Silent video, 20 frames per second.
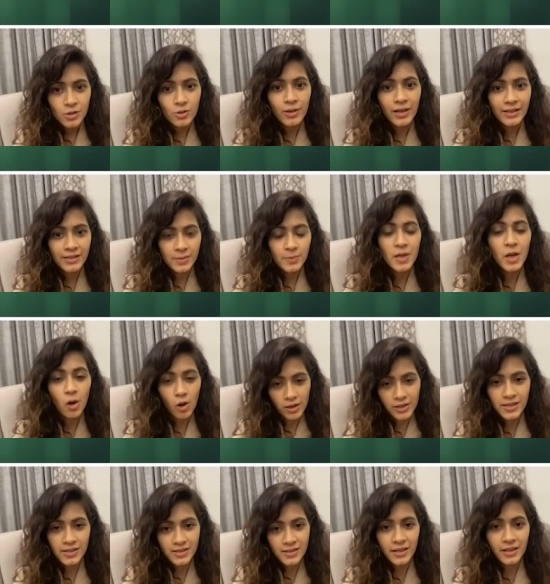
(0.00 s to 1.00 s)
So let's be
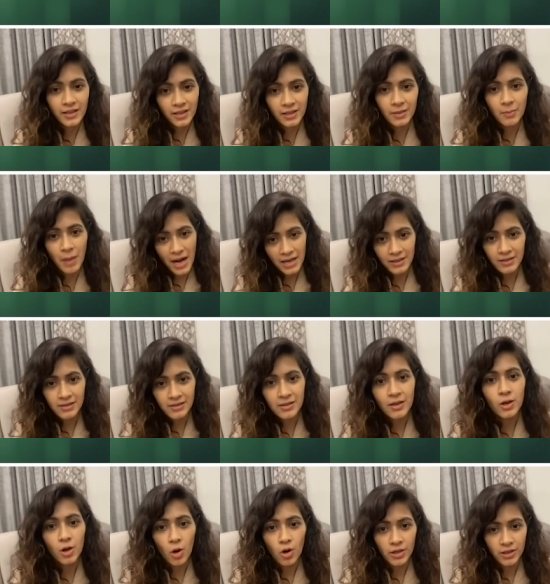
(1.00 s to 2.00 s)
honest, it matters
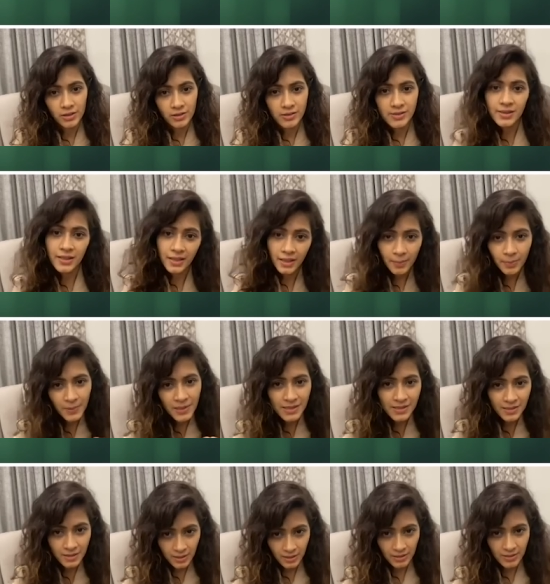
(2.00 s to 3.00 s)
a lot. Script
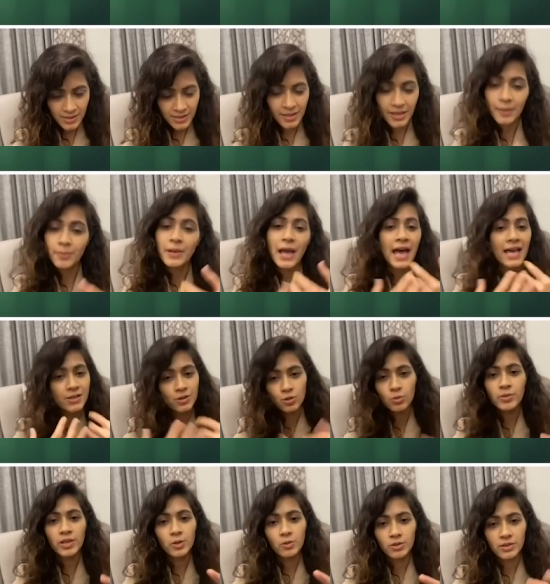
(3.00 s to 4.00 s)
has
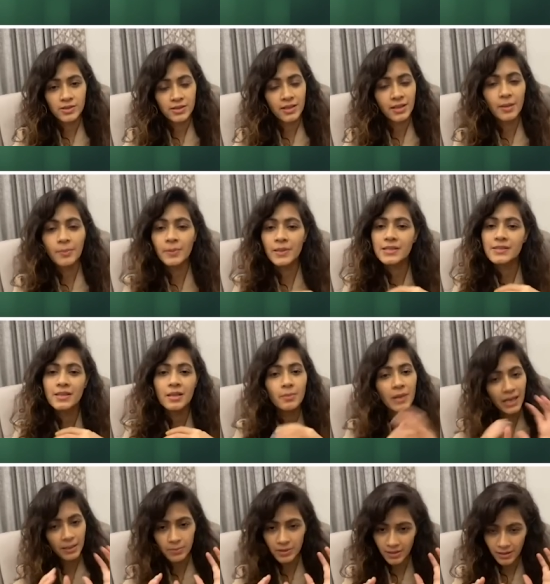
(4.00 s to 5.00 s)
to be good. Script is the
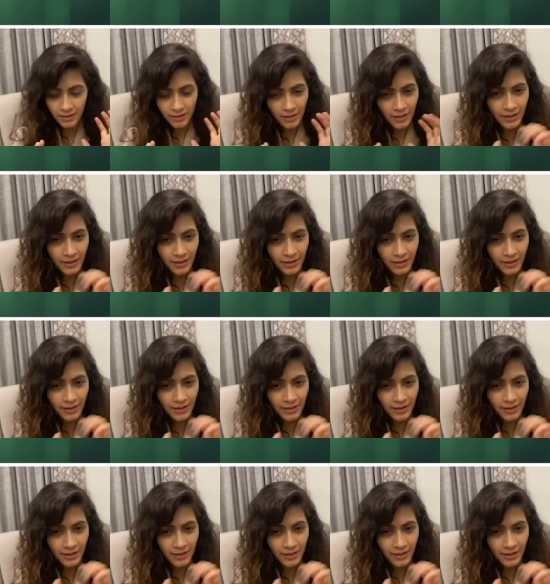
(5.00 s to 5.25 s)
Bible.